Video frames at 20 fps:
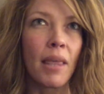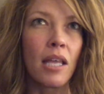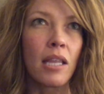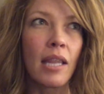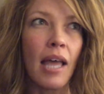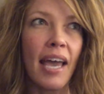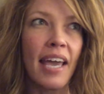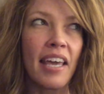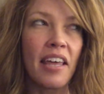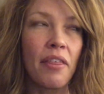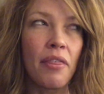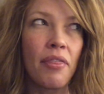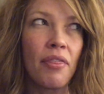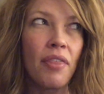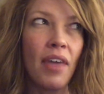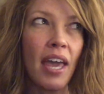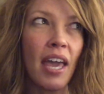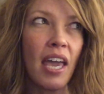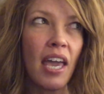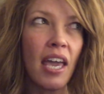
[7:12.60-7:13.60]
like
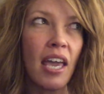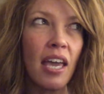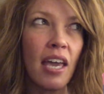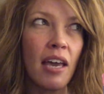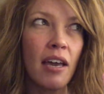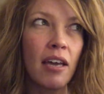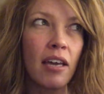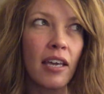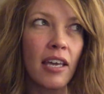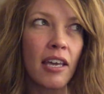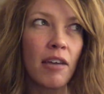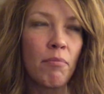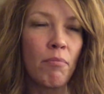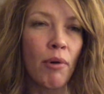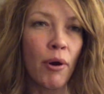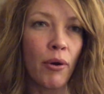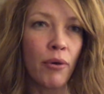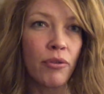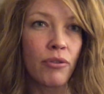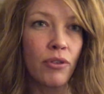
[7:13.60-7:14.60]
they can
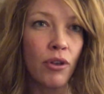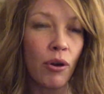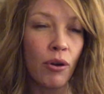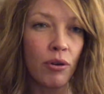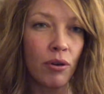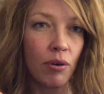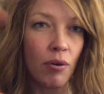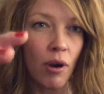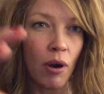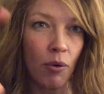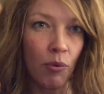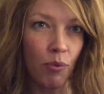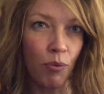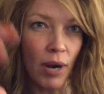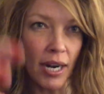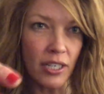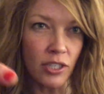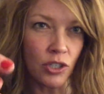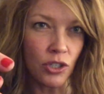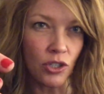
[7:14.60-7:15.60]
both go to a
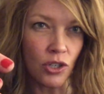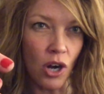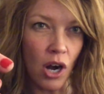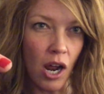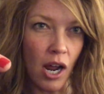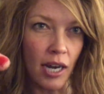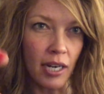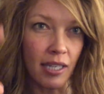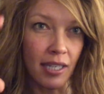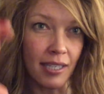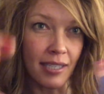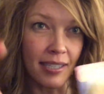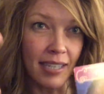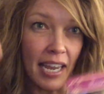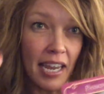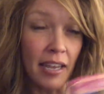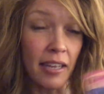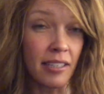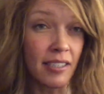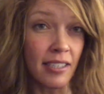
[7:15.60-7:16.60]
restaurant the
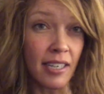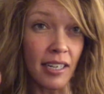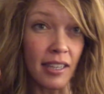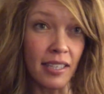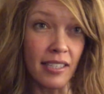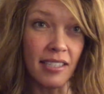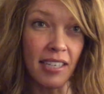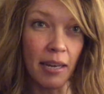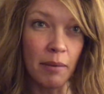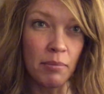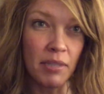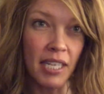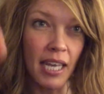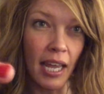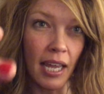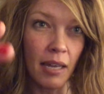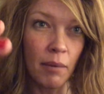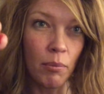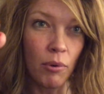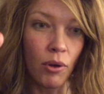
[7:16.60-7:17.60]
same and sit at the same
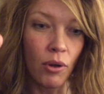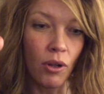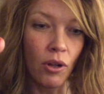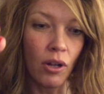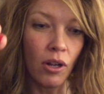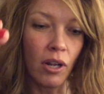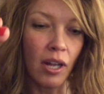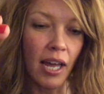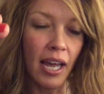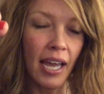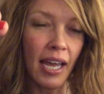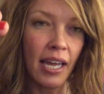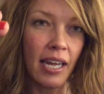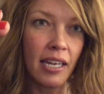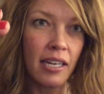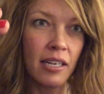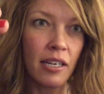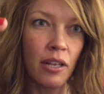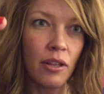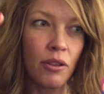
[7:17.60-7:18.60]
table
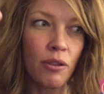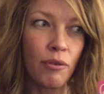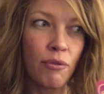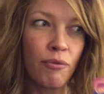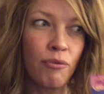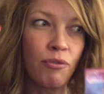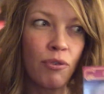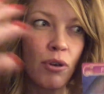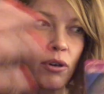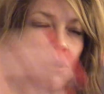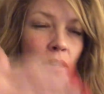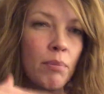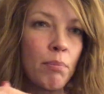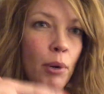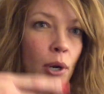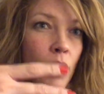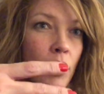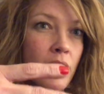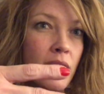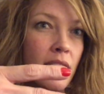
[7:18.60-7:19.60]
and the food
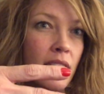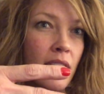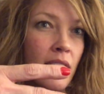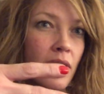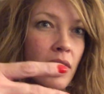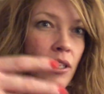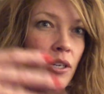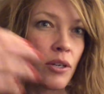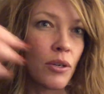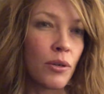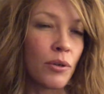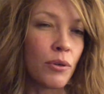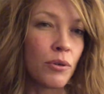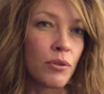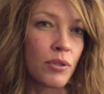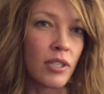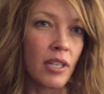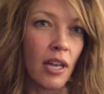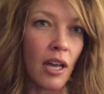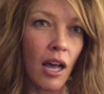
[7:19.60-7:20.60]
person
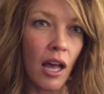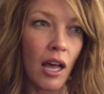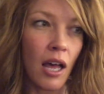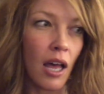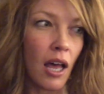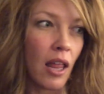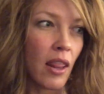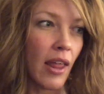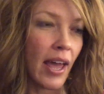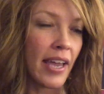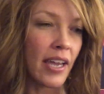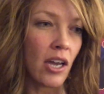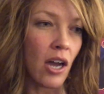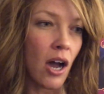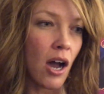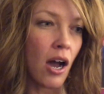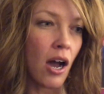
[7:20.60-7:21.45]
who's like